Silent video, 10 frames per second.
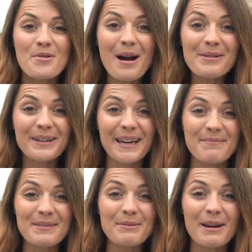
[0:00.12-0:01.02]

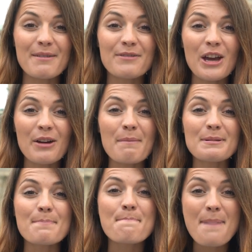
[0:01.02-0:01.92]
Welcome to one of
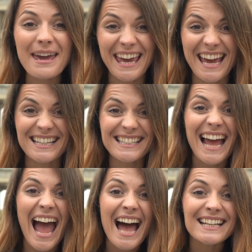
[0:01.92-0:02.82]
Europe's biggest
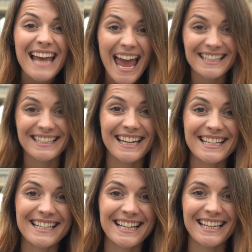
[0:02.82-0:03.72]
and edgiest
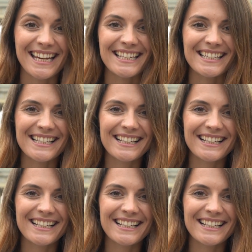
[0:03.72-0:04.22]
cities.